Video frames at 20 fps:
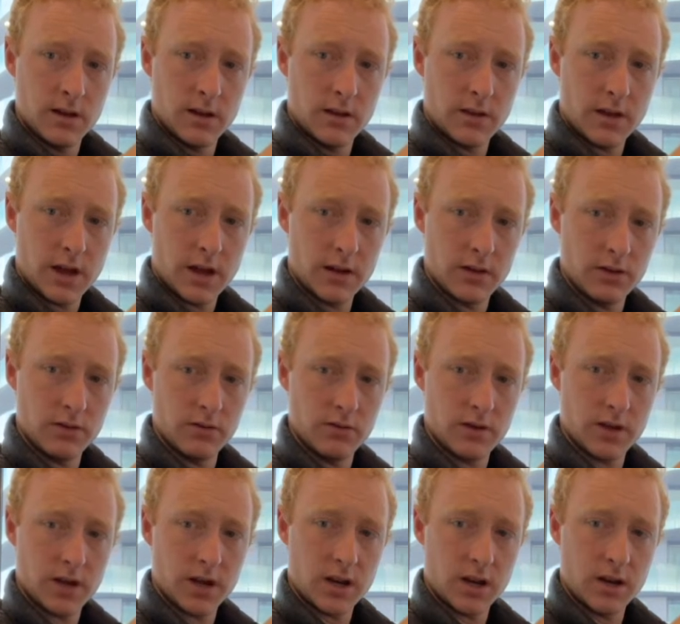that you
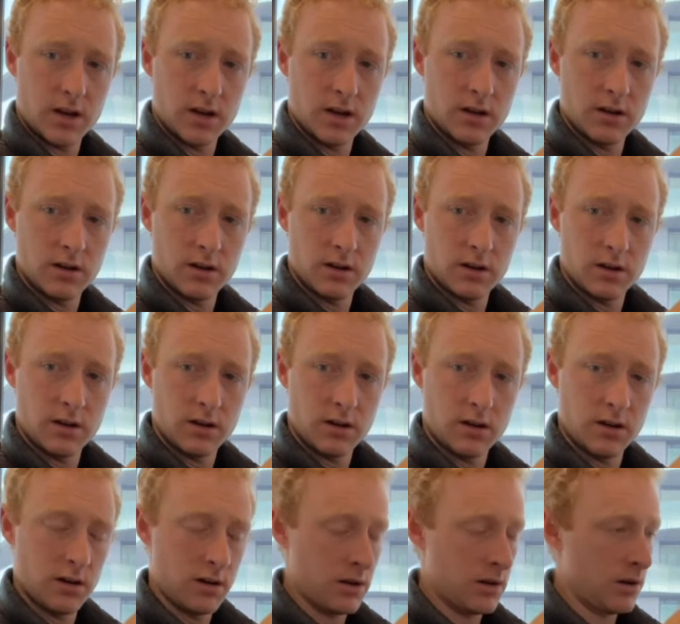
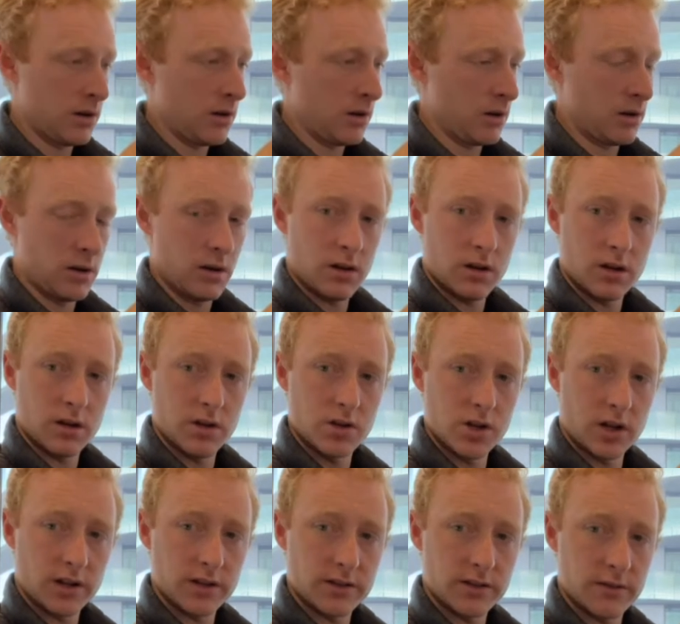can
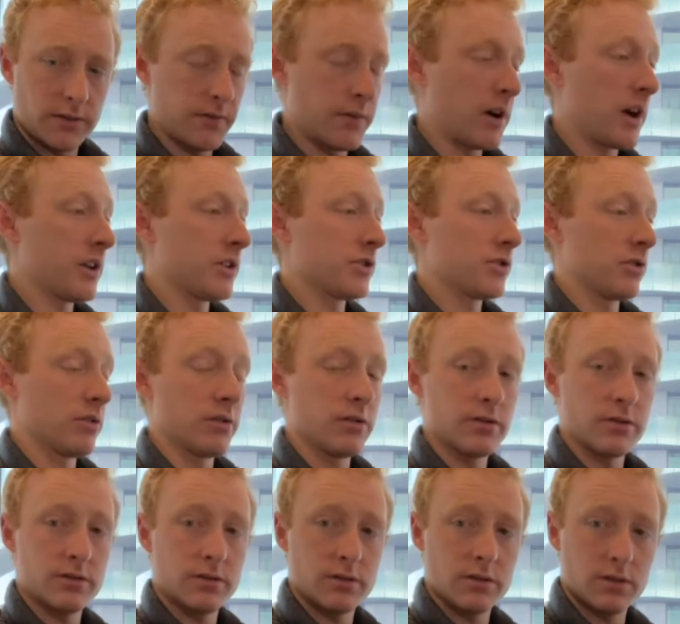adjust the fine
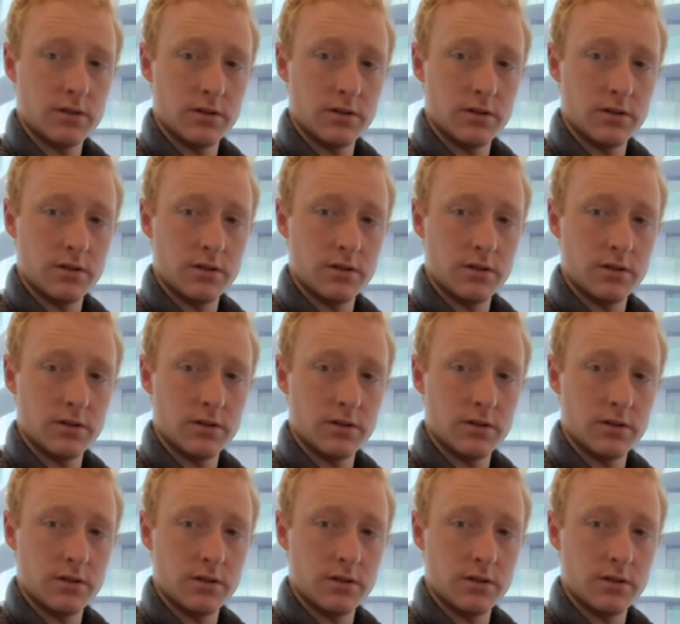tuners.